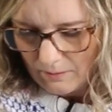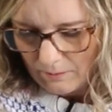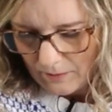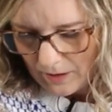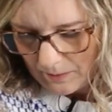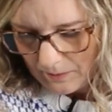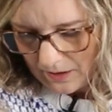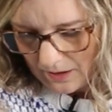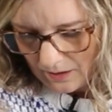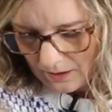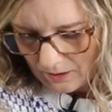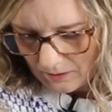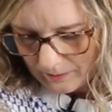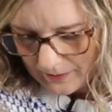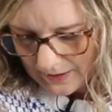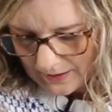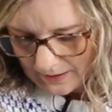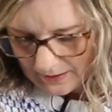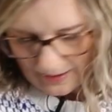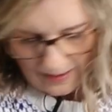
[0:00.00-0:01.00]
Maybe a little
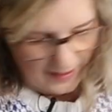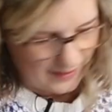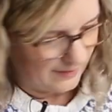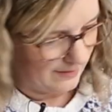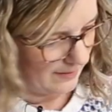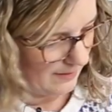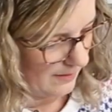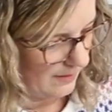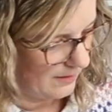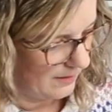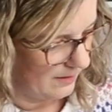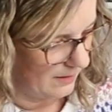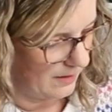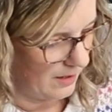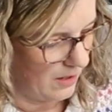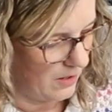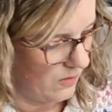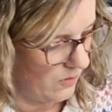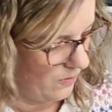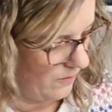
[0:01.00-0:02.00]
bit less.
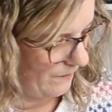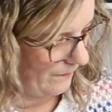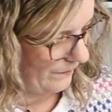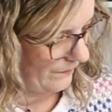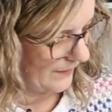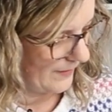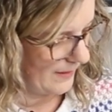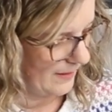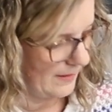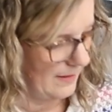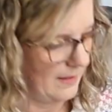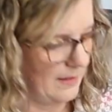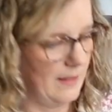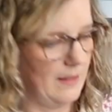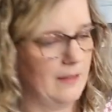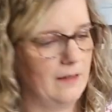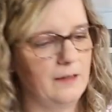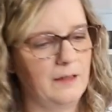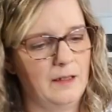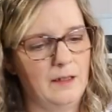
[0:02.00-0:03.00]
So
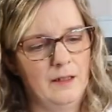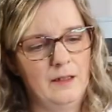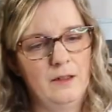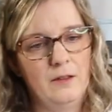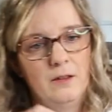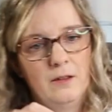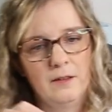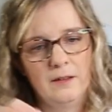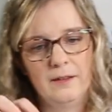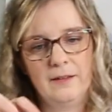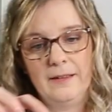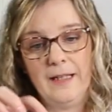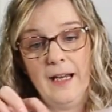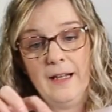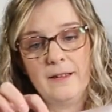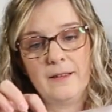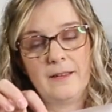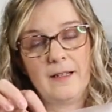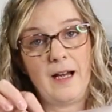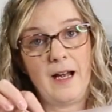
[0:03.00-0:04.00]
the little
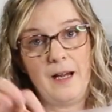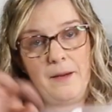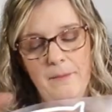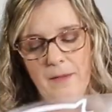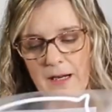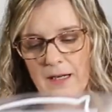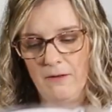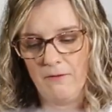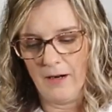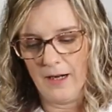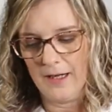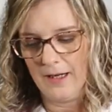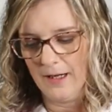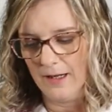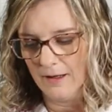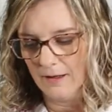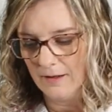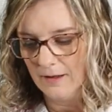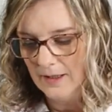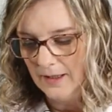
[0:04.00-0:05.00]
dent I made right
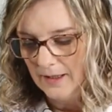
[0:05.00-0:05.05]
here